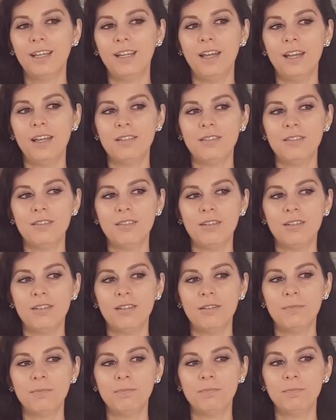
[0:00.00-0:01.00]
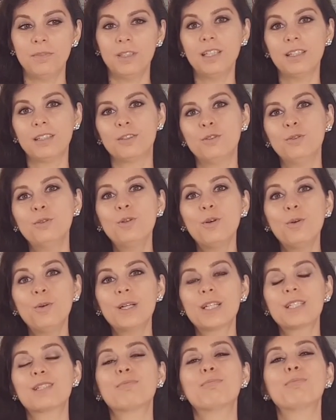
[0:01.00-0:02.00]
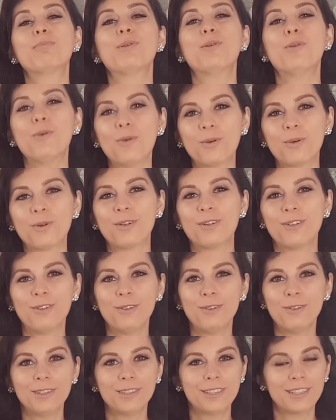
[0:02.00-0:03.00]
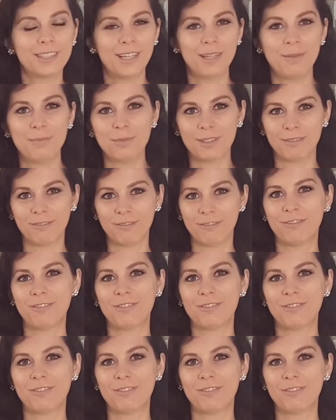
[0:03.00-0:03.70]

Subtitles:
And yeah, do go explore all types of